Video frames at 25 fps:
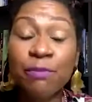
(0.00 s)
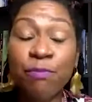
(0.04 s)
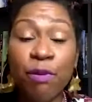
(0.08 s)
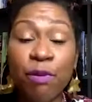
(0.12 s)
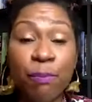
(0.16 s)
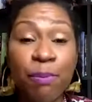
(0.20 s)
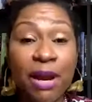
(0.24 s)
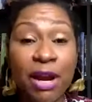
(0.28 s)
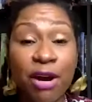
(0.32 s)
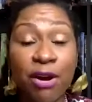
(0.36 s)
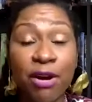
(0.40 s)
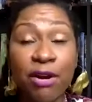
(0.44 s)

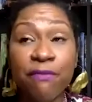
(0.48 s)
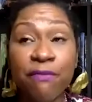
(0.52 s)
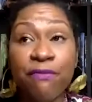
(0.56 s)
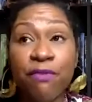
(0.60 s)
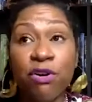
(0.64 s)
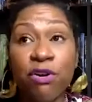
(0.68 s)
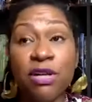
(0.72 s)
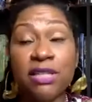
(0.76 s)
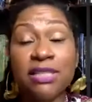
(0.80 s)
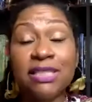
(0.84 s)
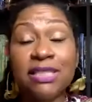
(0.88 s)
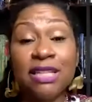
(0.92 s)
preparing
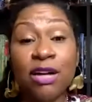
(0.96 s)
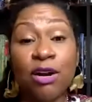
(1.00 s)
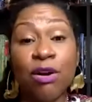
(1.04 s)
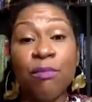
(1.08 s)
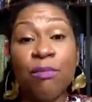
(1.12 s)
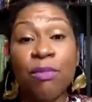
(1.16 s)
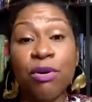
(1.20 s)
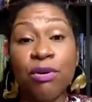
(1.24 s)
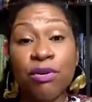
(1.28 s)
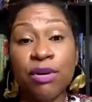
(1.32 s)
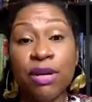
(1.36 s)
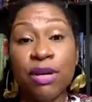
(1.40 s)
for a
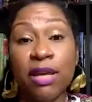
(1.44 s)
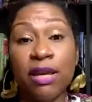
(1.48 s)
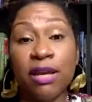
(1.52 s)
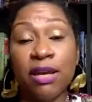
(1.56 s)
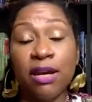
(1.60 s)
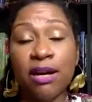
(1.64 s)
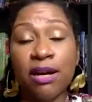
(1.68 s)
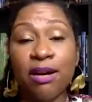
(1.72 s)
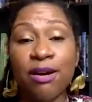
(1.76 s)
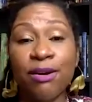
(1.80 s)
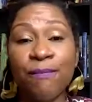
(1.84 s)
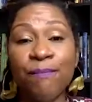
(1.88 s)
ceremony,
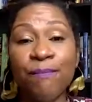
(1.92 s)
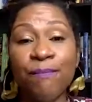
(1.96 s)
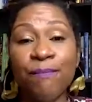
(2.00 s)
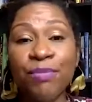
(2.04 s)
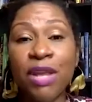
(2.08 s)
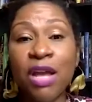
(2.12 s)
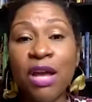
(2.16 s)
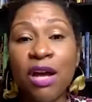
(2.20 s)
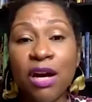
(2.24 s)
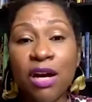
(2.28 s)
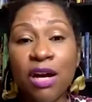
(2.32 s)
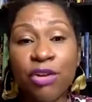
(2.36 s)
um,
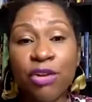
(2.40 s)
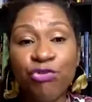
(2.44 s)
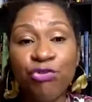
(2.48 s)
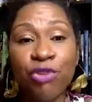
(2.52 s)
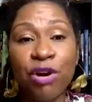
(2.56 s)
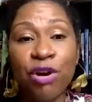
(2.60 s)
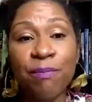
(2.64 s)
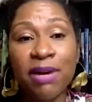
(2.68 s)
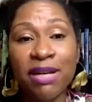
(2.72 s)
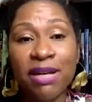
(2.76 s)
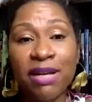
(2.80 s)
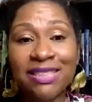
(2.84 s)
a
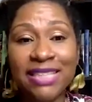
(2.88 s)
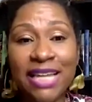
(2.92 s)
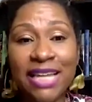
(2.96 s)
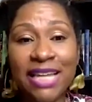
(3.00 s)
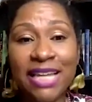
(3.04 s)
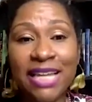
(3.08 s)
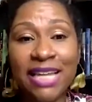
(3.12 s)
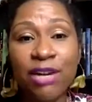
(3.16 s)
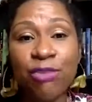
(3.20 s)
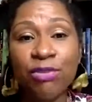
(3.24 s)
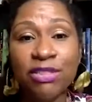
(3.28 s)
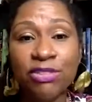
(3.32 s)
drum, a
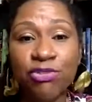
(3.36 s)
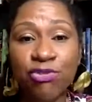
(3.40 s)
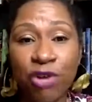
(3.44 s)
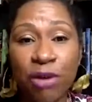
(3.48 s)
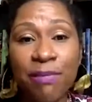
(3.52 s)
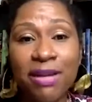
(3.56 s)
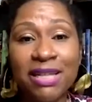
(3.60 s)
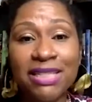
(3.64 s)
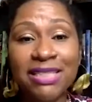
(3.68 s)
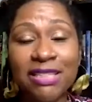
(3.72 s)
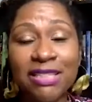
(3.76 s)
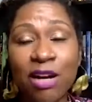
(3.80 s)
sacred drumming
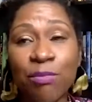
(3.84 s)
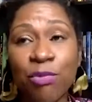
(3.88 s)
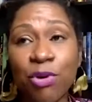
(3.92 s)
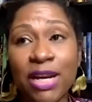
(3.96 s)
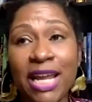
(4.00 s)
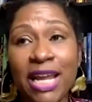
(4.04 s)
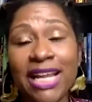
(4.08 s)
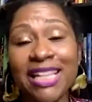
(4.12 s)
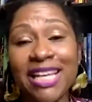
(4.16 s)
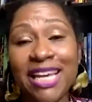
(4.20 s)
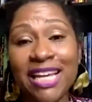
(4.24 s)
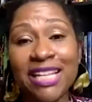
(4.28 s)
ceremony
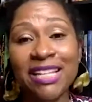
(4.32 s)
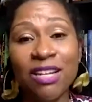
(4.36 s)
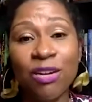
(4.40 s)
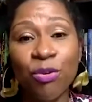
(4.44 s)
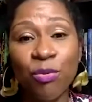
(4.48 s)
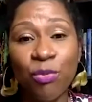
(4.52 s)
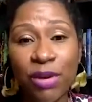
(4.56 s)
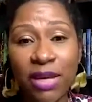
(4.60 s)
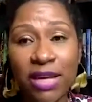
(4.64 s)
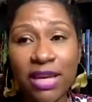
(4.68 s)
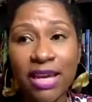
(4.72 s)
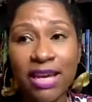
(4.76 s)
at the end of the
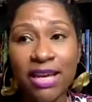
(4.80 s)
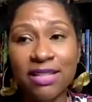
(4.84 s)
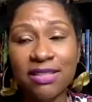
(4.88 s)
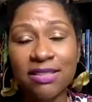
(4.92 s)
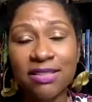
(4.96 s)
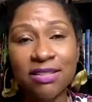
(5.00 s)
weekend.